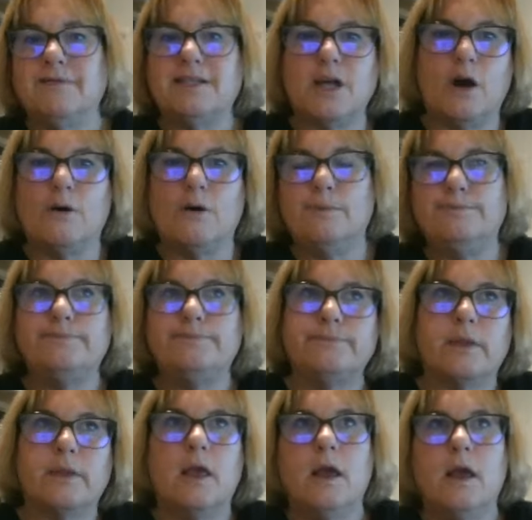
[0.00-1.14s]
So,
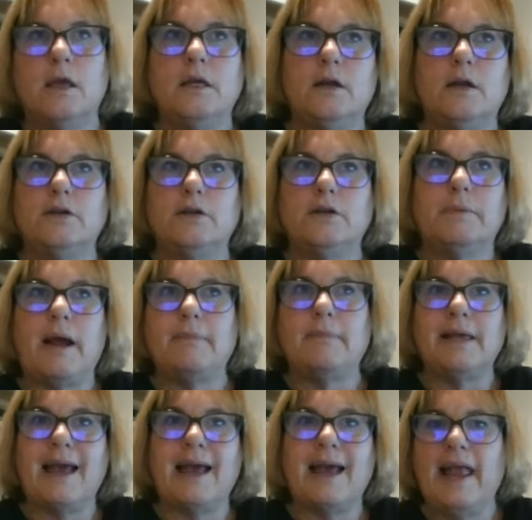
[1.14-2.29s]
you're
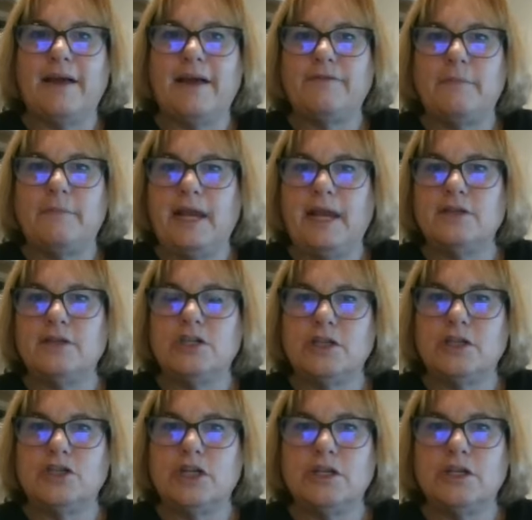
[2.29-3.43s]
probably on half a
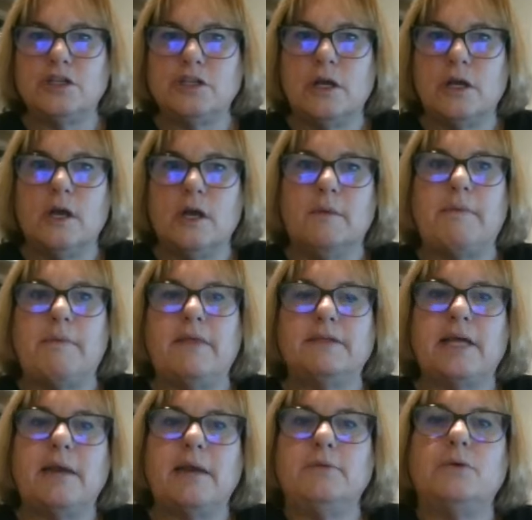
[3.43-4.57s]
page-ish by the
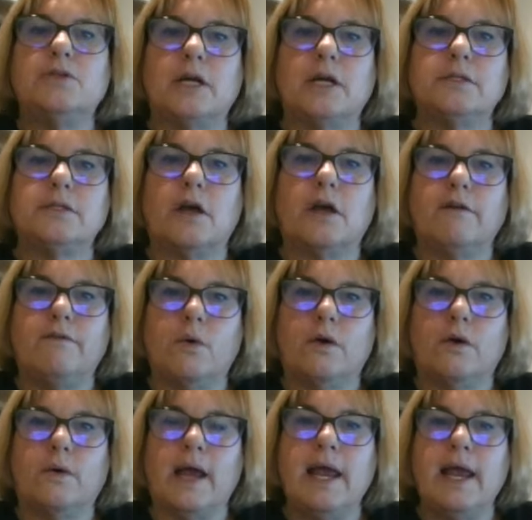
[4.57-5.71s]
time you address all
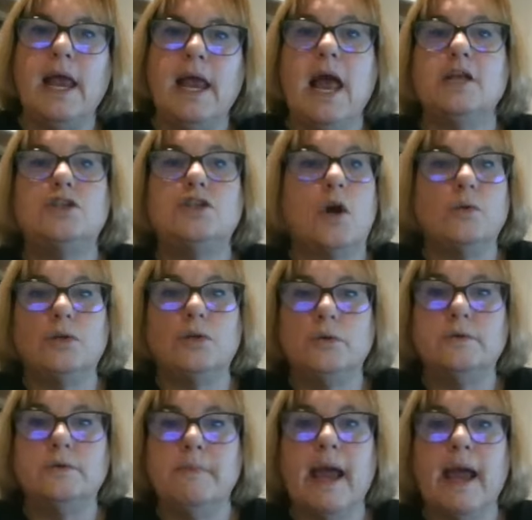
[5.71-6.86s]
4, okay? Don't
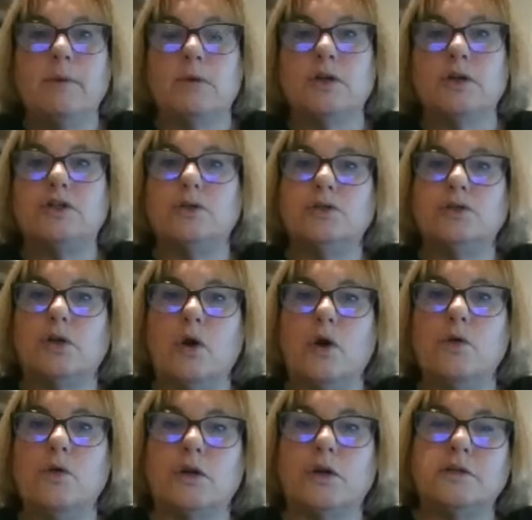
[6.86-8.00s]
use my words, use your
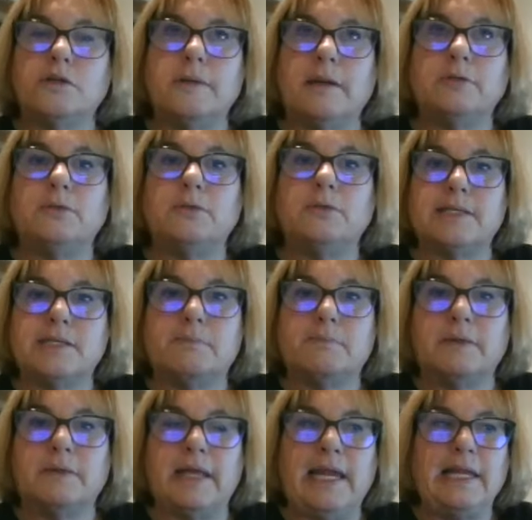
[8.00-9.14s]
own words. Be able to
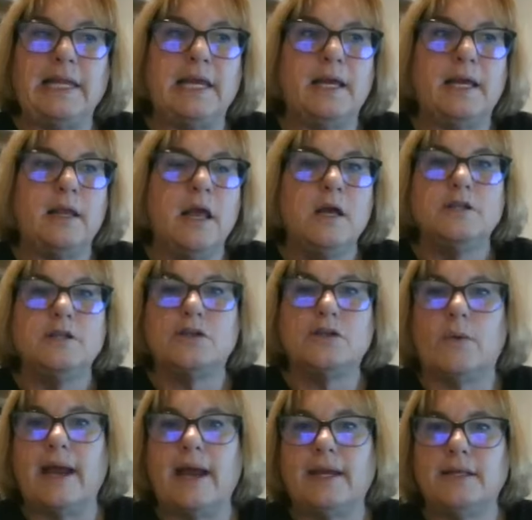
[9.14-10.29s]
explain it
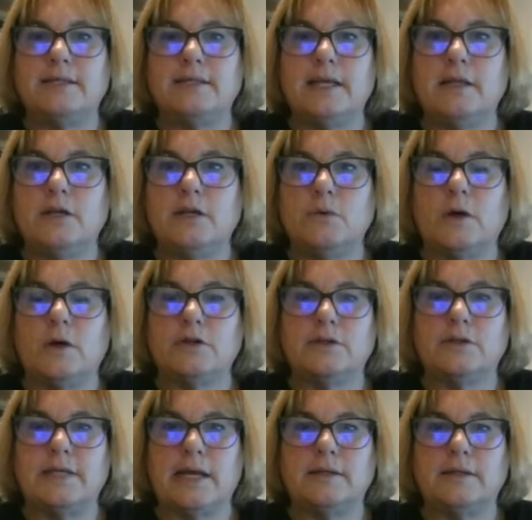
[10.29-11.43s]
so I can see that you
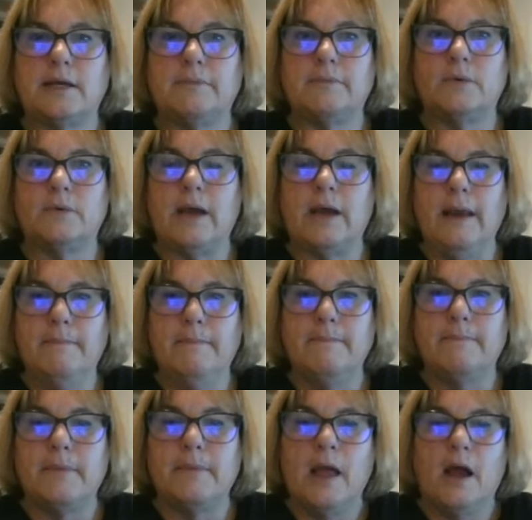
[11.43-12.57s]
understand it, okay?
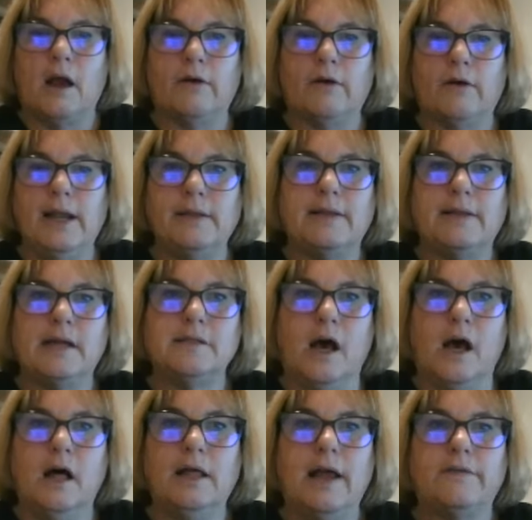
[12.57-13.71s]
All right, that's
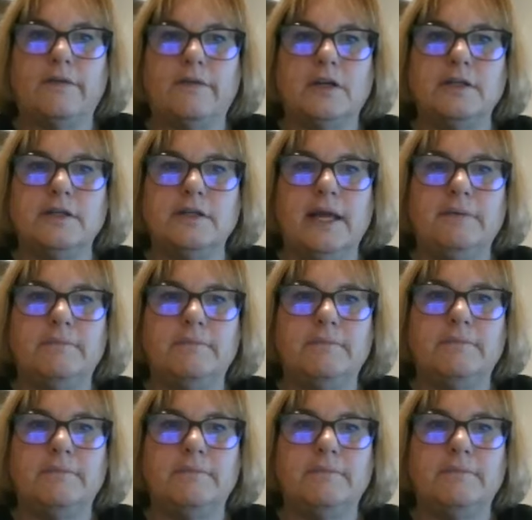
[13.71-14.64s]
all. Have a good day.